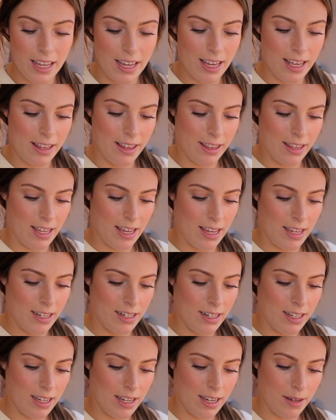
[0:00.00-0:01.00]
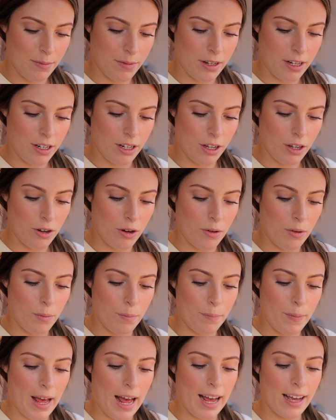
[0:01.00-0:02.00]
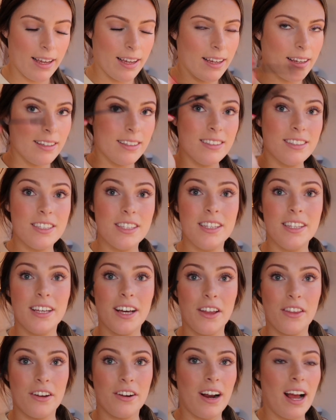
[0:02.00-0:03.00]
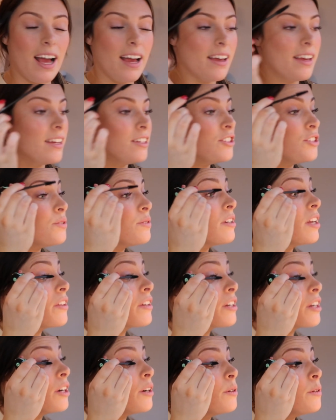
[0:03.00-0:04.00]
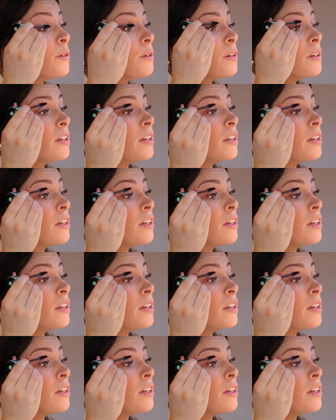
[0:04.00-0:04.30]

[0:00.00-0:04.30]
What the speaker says: and then I'm gonna go back to the other eye and do another coat.